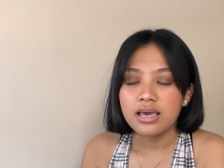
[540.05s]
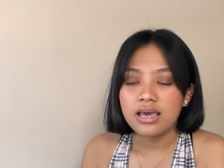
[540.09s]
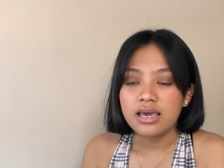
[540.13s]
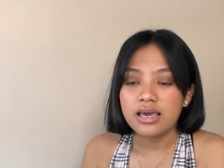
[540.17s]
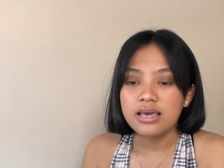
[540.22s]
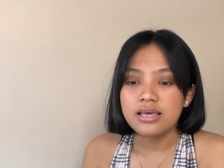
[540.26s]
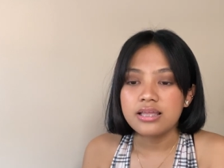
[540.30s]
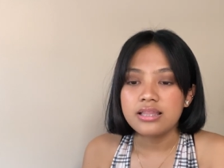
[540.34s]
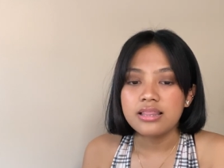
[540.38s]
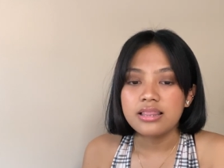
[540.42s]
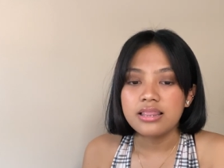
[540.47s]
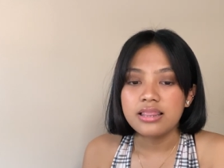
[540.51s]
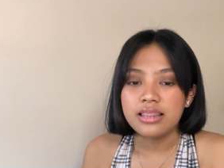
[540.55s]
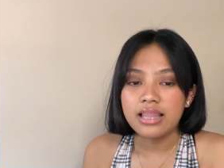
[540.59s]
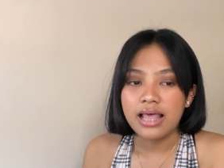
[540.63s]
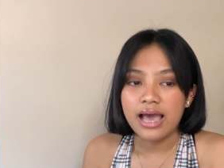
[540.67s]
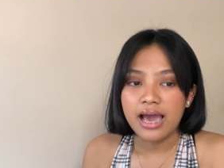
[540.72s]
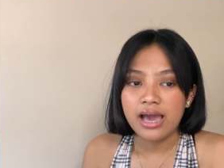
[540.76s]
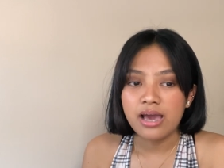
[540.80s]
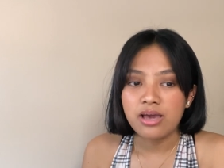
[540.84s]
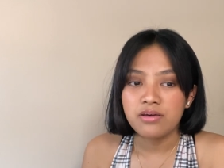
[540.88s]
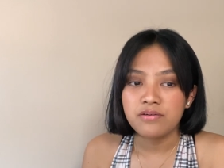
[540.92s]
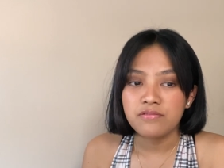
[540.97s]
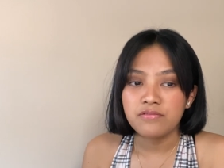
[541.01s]
in
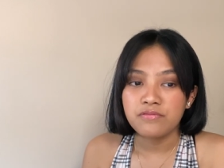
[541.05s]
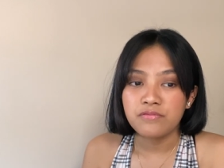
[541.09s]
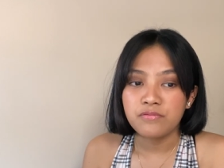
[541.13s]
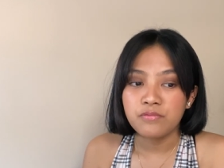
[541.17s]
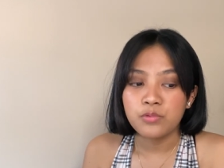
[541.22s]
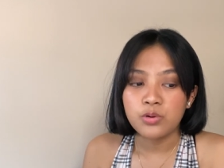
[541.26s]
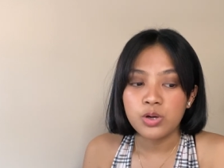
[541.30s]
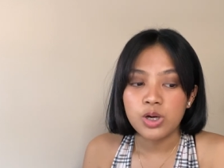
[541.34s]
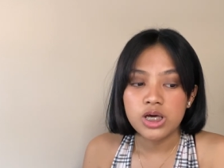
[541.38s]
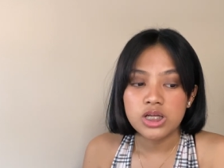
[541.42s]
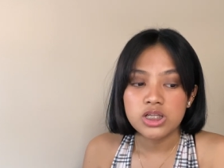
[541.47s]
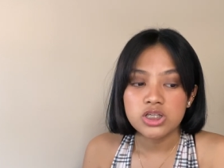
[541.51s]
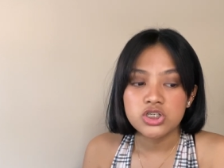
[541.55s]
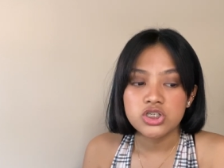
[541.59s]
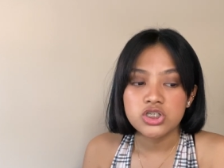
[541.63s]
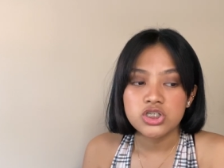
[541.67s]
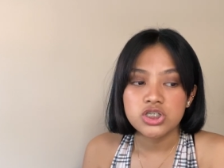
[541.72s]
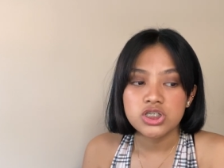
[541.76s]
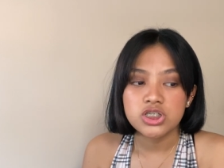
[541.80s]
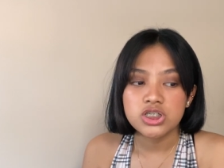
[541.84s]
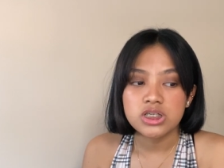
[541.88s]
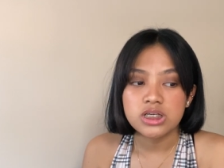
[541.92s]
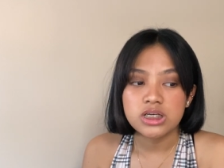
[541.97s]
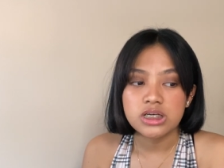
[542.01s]
life,
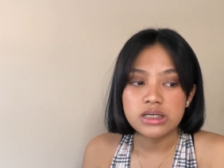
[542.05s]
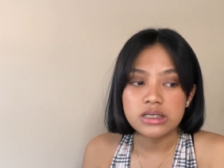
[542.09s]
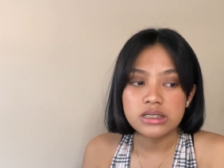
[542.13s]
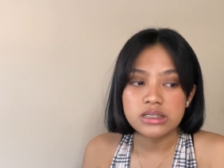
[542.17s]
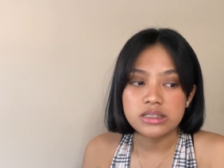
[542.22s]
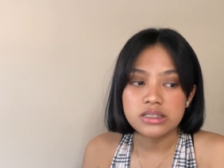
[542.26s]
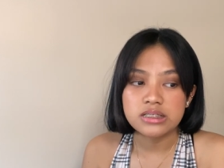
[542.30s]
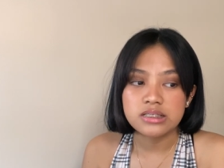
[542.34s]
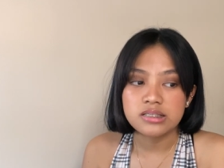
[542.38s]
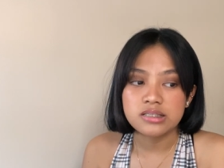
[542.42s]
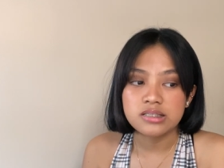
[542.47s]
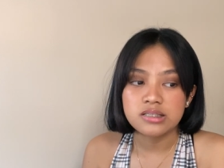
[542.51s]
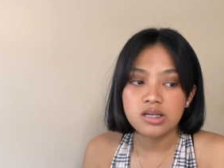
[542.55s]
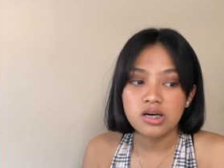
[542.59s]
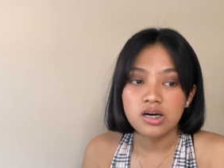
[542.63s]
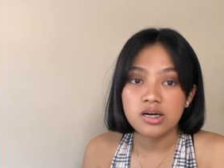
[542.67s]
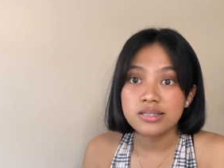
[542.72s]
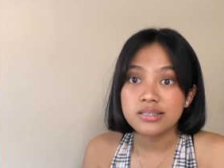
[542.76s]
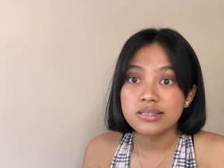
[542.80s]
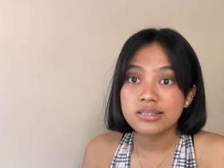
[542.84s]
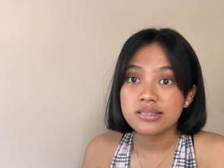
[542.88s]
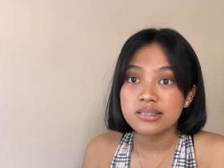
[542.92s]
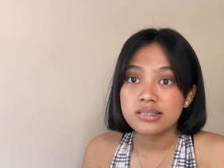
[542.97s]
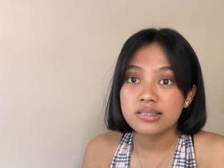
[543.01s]
which is not
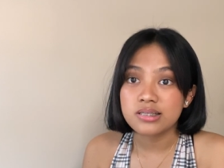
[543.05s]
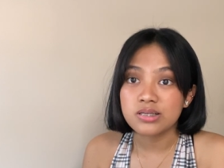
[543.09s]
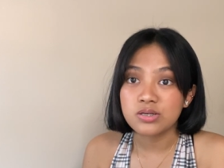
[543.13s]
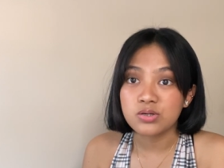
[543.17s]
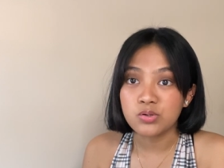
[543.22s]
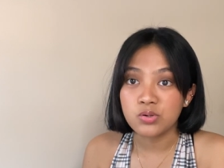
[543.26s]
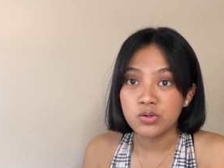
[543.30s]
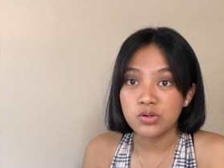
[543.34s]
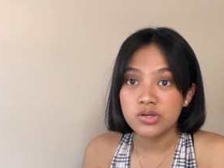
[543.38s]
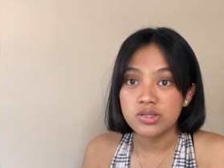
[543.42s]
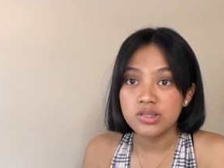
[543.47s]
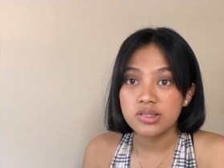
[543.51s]
good